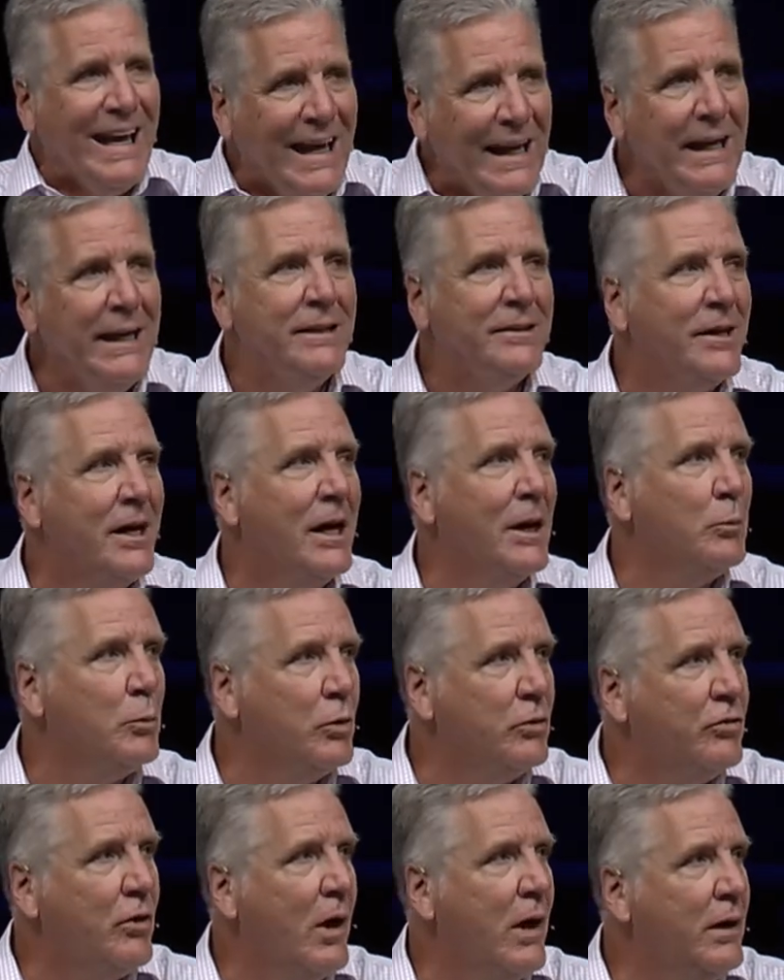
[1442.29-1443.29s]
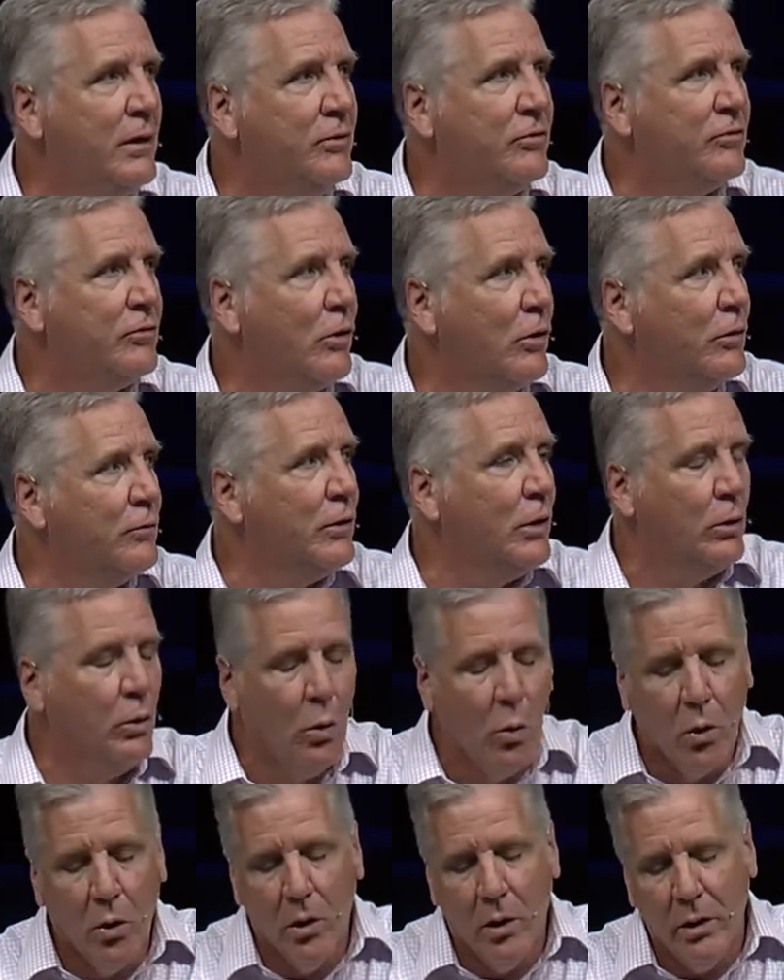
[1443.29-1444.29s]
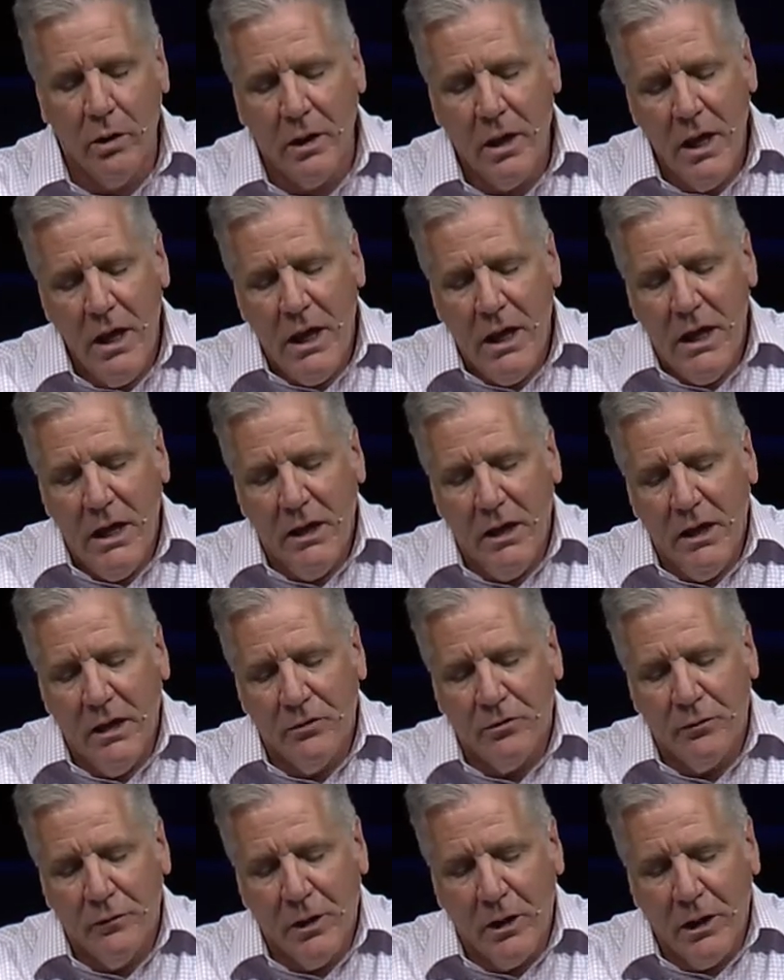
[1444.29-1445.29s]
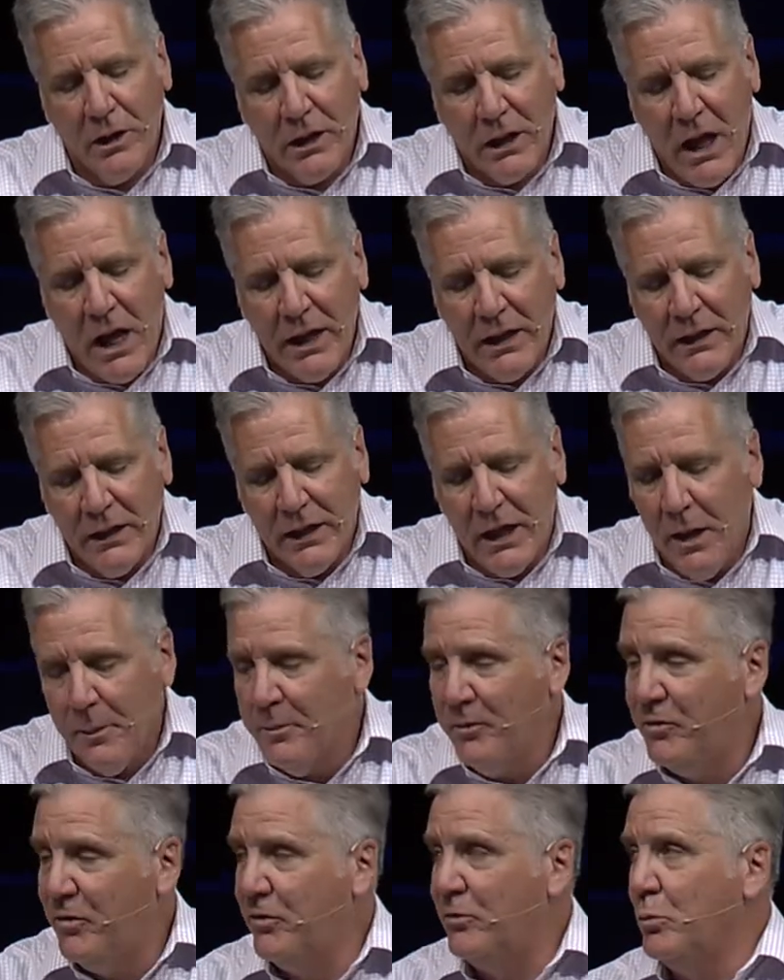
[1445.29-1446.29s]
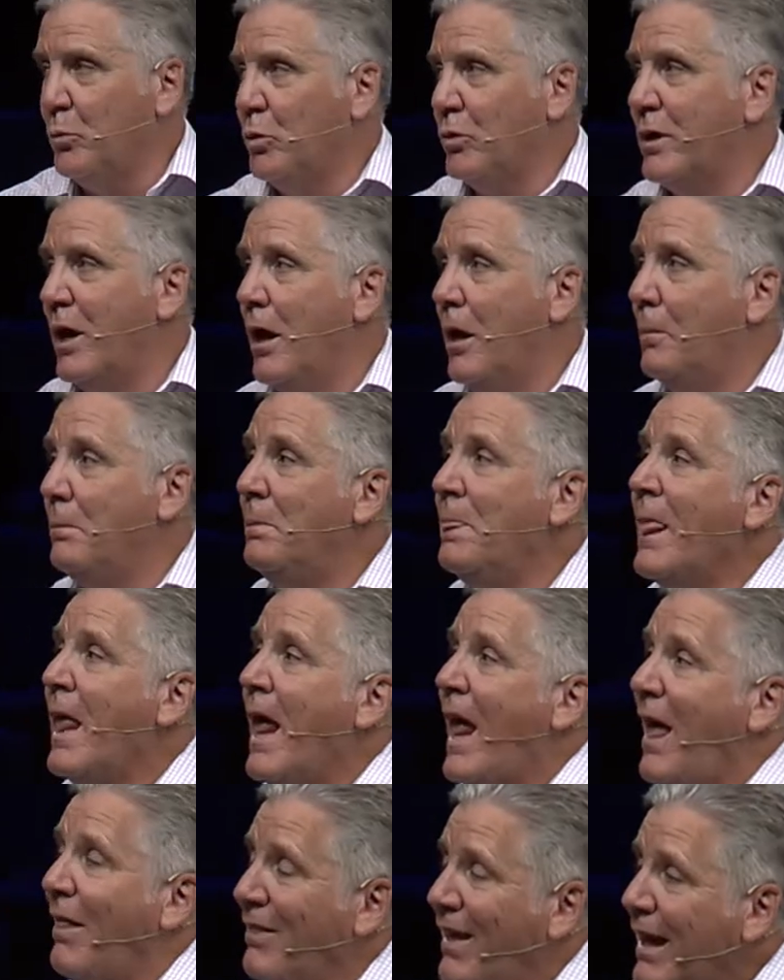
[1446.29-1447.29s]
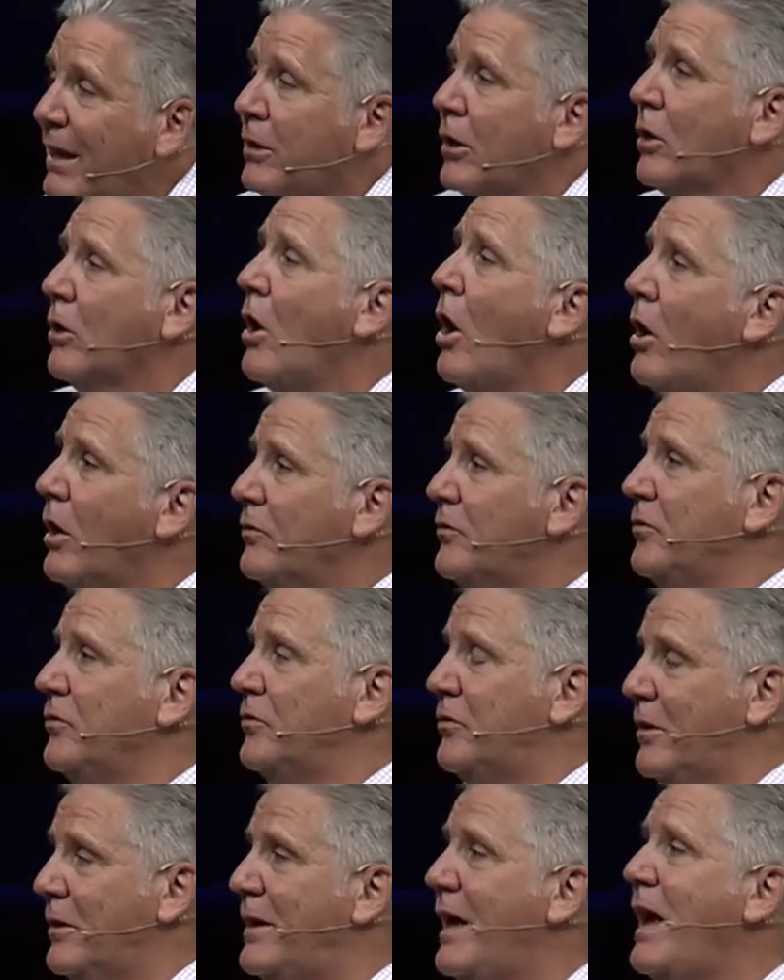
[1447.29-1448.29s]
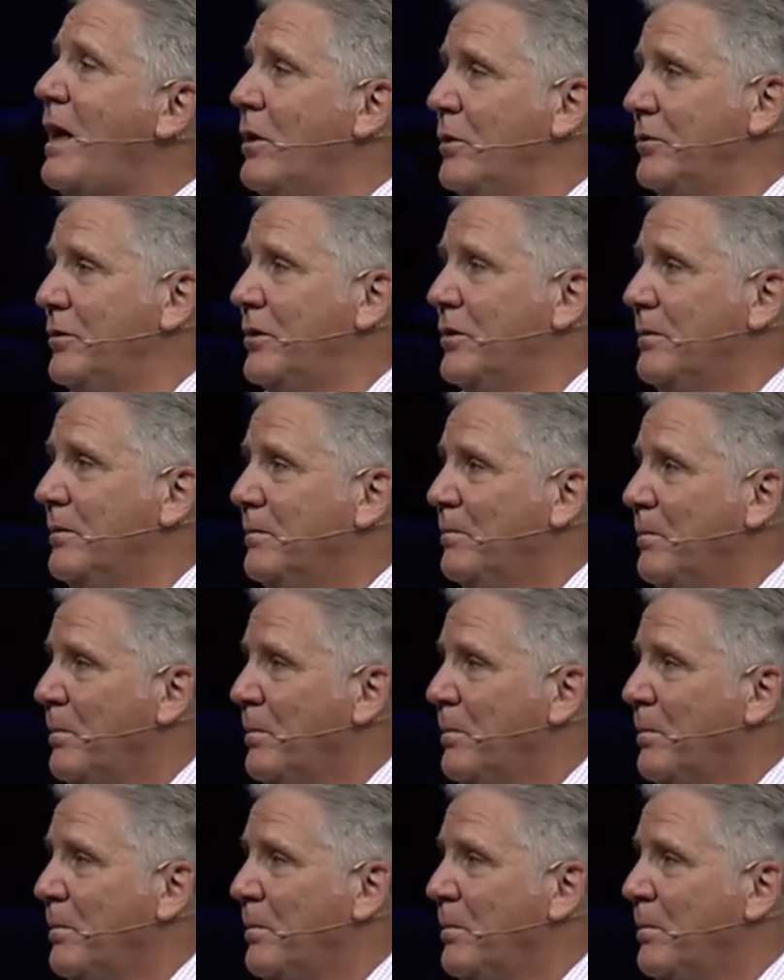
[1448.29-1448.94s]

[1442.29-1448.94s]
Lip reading: Anytime we're trying to serve the Lord, it's very likely opposition will come. And that could cause us to doubt.